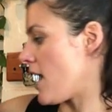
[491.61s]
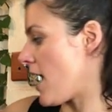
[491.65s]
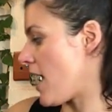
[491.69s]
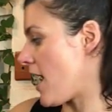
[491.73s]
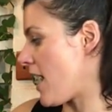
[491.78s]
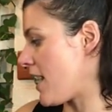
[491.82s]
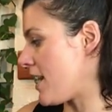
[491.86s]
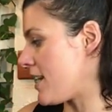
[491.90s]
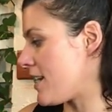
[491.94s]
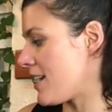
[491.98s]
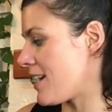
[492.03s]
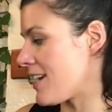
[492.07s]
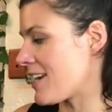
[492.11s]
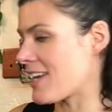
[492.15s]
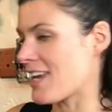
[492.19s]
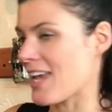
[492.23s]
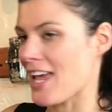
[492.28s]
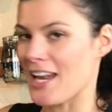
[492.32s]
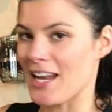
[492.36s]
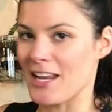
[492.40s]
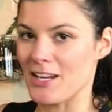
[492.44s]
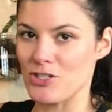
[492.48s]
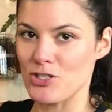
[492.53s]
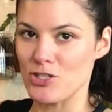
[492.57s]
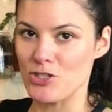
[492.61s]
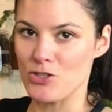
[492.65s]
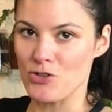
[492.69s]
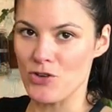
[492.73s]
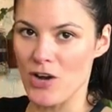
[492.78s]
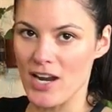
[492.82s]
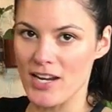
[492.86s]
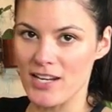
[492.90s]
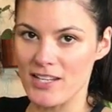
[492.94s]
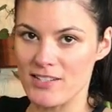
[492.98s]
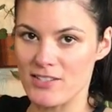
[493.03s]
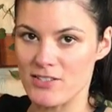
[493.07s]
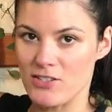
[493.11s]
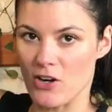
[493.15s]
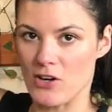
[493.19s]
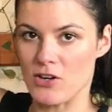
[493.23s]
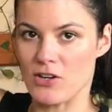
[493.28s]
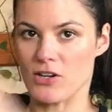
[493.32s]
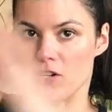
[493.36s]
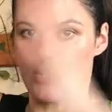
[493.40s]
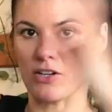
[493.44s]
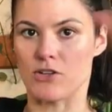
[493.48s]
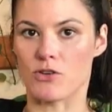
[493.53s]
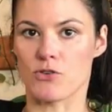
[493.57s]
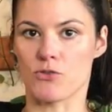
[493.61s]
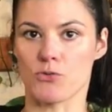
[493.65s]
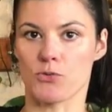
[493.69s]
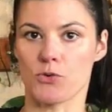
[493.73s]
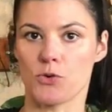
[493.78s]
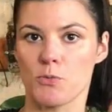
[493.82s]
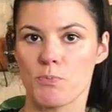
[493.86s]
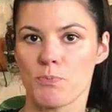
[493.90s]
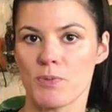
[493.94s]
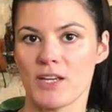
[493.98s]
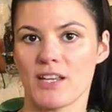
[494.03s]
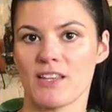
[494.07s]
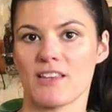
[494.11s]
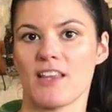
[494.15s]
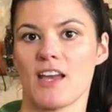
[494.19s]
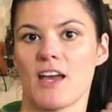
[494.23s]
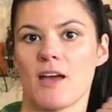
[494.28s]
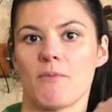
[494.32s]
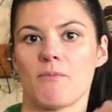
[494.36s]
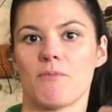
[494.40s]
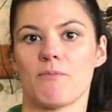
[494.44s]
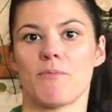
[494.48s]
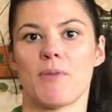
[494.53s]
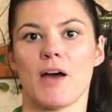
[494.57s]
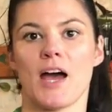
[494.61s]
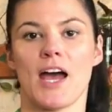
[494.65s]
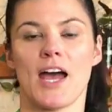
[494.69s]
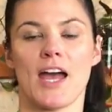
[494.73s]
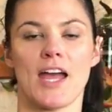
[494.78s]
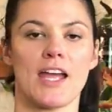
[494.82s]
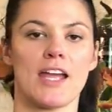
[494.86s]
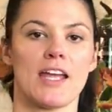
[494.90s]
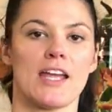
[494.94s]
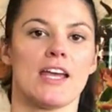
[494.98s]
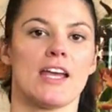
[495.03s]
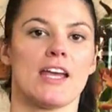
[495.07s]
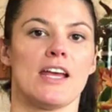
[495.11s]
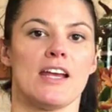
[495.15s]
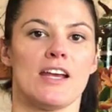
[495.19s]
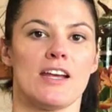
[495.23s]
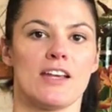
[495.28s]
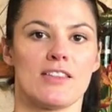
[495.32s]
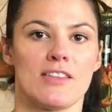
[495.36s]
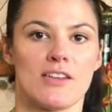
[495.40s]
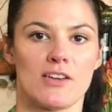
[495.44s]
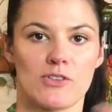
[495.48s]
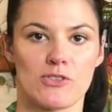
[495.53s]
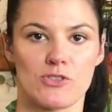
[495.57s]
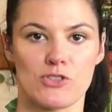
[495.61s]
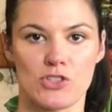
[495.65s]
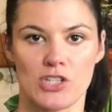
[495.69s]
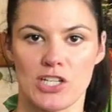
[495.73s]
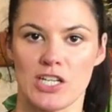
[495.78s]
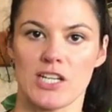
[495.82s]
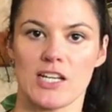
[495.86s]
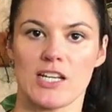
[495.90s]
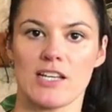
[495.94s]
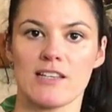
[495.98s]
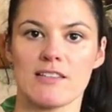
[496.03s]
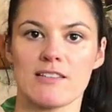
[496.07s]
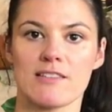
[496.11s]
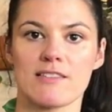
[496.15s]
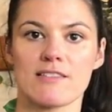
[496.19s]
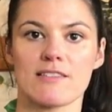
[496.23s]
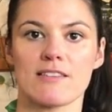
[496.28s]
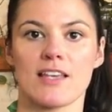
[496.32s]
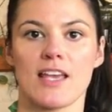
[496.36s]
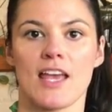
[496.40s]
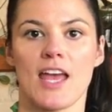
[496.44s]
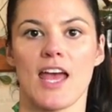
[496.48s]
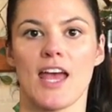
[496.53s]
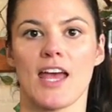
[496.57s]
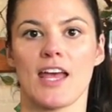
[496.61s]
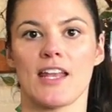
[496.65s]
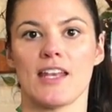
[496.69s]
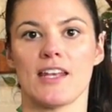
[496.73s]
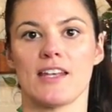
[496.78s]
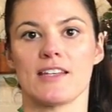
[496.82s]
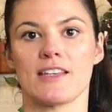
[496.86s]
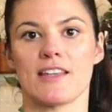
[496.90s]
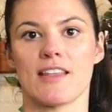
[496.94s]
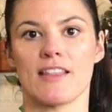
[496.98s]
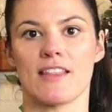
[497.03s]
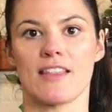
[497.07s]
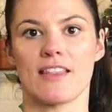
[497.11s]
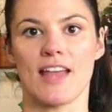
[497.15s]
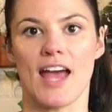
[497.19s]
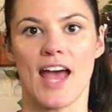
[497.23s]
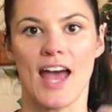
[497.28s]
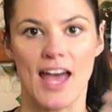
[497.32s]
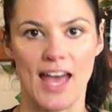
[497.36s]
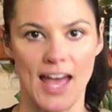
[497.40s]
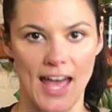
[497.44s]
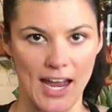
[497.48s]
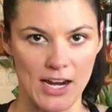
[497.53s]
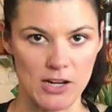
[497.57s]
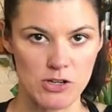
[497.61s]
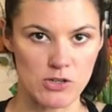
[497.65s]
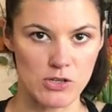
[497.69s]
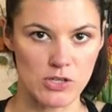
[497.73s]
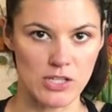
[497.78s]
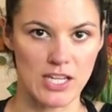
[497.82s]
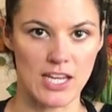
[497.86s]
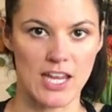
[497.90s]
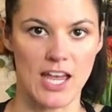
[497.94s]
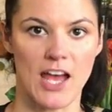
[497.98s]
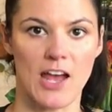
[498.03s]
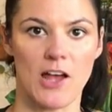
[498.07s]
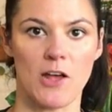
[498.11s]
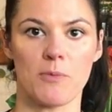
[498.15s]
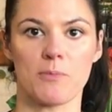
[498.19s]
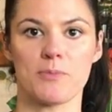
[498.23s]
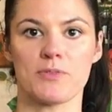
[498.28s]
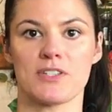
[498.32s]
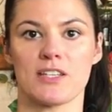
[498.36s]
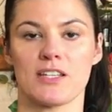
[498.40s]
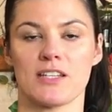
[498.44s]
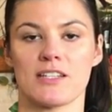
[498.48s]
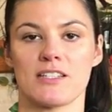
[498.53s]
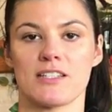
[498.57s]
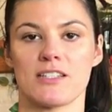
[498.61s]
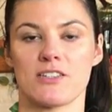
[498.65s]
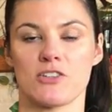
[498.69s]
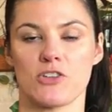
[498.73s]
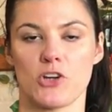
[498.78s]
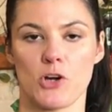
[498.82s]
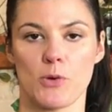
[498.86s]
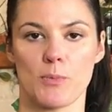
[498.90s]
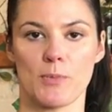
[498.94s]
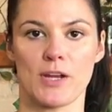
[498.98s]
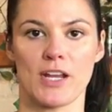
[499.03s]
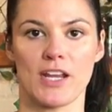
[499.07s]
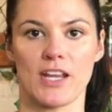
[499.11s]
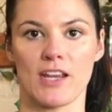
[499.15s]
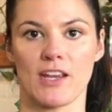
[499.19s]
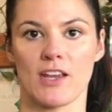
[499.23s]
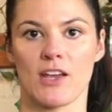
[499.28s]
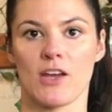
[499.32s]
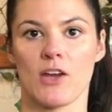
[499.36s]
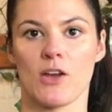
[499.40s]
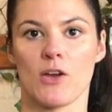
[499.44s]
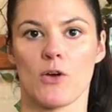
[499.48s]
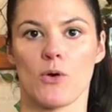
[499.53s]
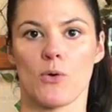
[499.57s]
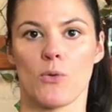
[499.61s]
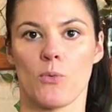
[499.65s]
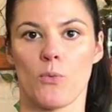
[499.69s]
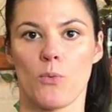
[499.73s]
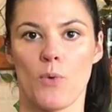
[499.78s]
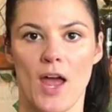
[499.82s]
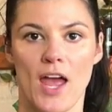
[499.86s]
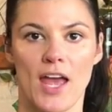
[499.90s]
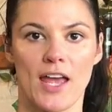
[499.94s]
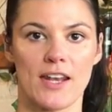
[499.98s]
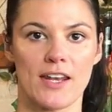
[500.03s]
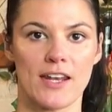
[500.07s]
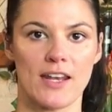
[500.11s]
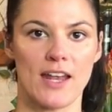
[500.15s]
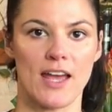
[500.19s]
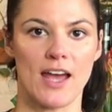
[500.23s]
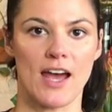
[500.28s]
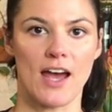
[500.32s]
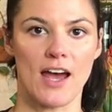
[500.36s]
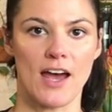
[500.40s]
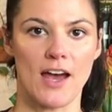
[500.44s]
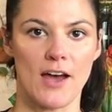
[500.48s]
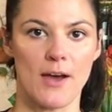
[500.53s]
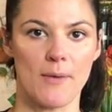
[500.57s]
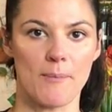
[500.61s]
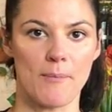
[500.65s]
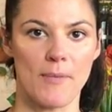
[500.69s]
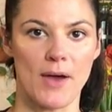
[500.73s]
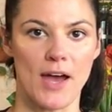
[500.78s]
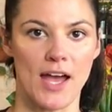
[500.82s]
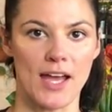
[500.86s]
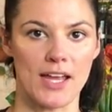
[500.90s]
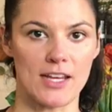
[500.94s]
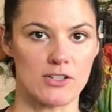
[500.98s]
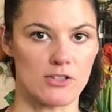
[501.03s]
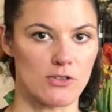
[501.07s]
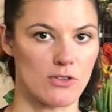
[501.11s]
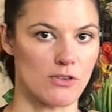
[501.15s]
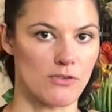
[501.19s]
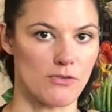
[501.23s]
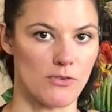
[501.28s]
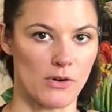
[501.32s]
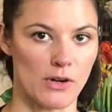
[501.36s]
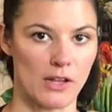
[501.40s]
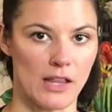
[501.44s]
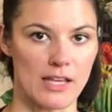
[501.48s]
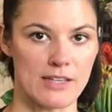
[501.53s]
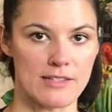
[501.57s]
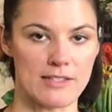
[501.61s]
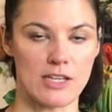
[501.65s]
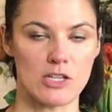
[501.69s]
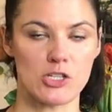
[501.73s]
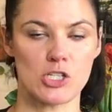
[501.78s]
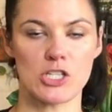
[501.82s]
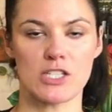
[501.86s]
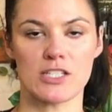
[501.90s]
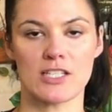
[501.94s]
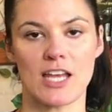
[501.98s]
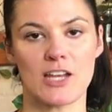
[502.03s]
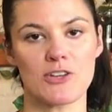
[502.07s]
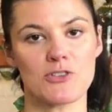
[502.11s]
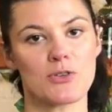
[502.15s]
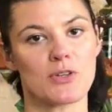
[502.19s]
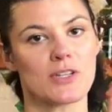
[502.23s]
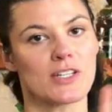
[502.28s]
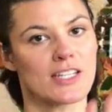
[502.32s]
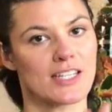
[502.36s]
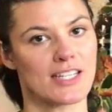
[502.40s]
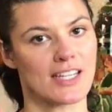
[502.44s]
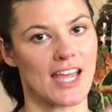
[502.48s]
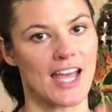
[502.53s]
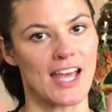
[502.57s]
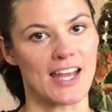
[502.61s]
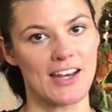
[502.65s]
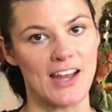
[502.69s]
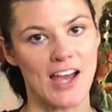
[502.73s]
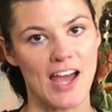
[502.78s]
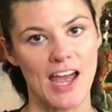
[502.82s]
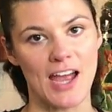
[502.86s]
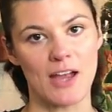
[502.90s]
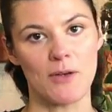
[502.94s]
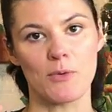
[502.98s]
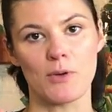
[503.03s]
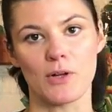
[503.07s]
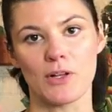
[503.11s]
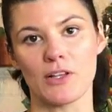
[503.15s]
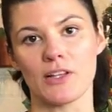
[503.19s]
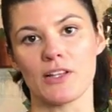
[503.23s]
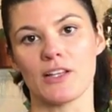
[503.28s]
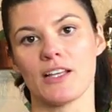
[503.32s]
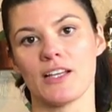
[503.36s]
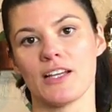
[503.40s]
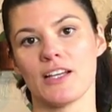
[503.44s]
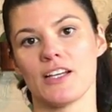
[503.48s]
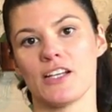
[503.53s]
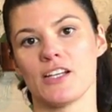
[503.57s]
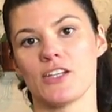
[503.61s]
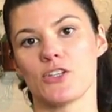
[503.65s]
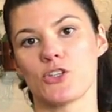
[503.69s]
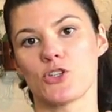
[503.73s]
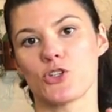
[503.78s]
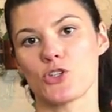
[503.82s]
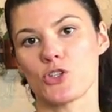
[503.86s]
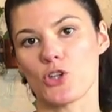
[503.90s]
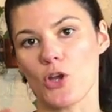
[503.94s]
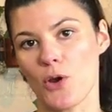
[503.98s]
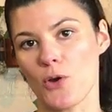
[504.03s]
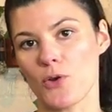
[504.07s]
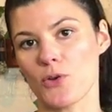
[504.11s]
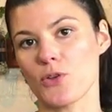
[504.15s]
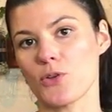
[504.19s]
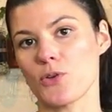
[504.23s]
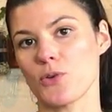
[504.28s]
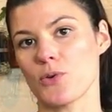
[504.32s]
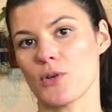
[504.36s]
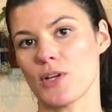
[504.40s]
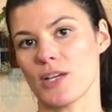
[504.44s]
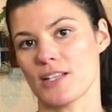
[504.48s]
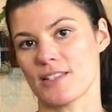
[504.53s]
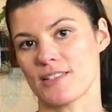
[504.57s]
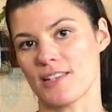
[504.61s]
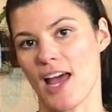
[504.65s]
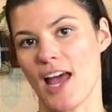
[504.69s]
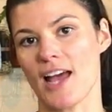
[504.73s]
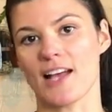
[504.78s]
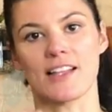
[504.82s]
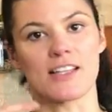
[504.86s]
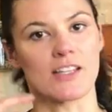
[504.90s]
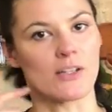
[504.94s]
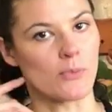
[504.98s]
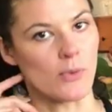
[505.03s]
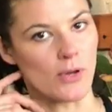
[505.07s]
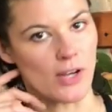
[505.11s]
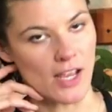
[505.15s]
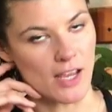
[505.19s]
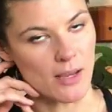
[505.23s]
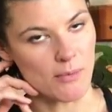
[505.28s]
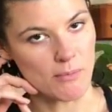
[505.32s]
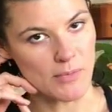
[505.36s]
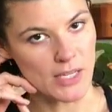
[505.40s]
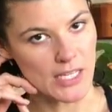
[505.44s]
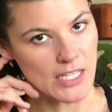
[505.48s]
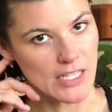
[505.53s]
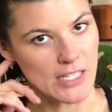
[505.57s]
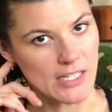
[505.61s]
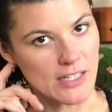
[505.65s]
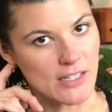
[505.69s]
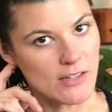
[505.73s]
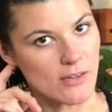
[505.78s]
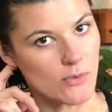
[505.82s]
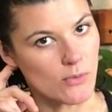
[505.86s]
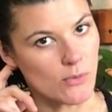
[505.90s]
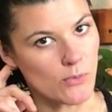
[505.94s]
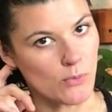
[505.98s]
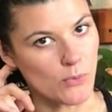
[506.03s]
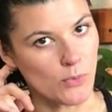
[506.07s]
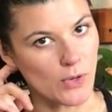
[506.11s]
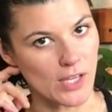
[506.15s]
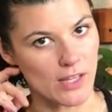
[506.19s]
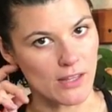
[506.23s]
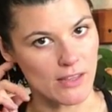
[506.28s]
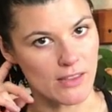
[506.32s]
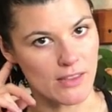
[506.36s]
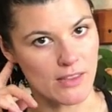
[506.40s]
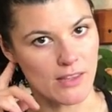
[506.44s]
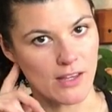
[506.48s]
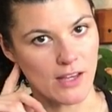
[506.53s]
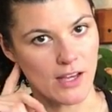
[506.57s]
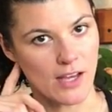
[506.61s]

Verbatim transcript: And again, I just try to start grouping them by their genus, and that actually helps in determining when I do the fertilization schedule. And again, I will show you exactly what I mean with